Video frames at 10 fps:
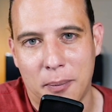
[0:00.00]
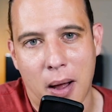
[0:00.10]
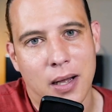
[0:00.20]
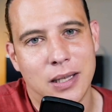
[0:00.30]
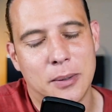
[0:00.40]

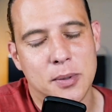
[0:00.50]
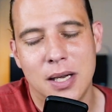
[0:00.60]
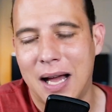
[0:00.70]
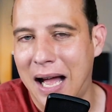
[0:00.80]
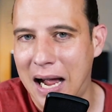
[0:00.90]
Apocalypse,
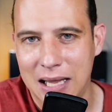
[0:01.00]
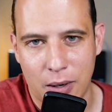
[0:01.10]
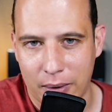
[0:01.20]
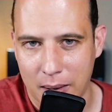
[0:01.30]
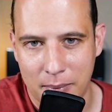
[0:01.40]
highly
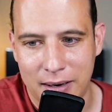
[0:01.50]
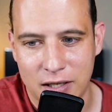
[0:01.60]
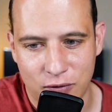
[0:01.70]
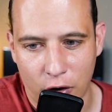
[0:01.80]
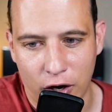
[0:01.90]
recommend it.
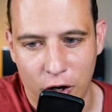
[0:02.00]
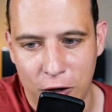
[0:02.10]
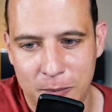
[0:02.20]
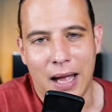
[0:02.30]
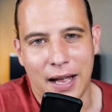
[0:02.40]
It's very
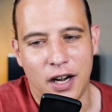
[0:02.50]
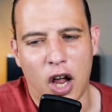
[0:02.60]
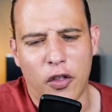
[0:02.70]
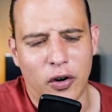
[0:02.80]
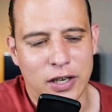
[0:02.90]
good. And
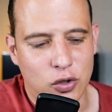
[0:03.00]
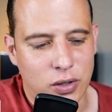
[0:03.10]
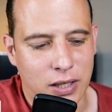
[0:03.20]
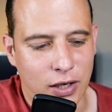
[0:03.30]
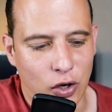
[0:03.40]
another
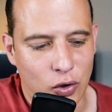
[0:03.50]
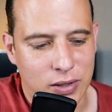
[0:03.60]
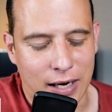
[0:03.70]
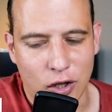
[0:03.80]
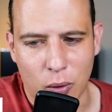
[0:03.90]
interesting news
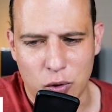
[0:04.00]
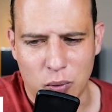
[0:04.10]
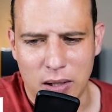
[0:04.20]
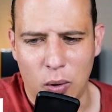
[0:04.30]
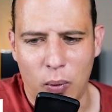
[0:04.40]
that I thought was
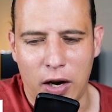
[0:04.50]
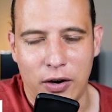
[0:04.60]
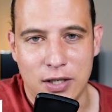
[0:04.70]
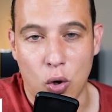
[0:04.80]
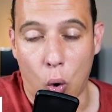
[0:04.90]
really
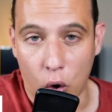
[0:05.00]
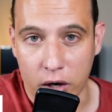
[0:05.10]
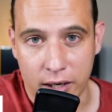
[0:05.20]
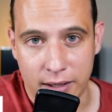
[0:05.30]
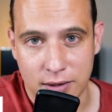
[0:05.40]
weird is
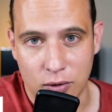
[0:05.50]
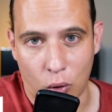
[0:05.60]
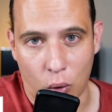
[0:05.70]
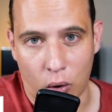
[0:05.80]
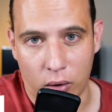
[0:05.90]
orcas,
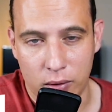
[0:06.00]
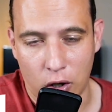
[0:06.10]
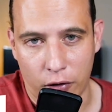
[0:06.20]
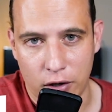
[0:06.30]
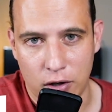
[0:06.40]
or, you
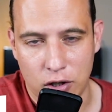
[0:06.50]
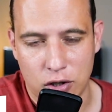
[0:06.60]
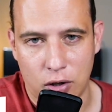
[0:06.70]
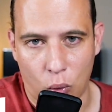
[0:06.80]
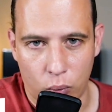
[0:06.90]
know,
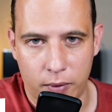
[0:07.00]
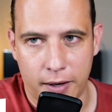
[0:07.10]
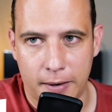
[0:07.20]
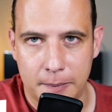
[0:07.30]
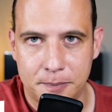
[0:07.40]

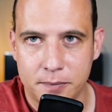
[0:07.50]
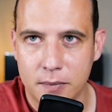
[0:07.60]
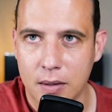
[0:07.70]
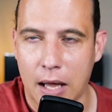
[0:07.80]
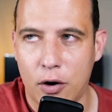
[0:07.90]
the
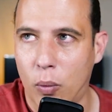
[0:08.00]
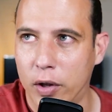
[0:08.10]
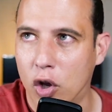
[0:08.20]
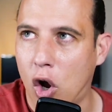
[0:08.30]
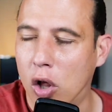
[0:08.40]
I don't know what
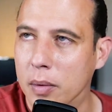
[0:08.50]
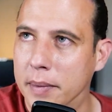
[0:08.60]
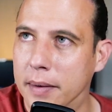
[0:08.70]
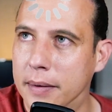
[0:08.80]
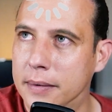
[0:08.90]
you call them.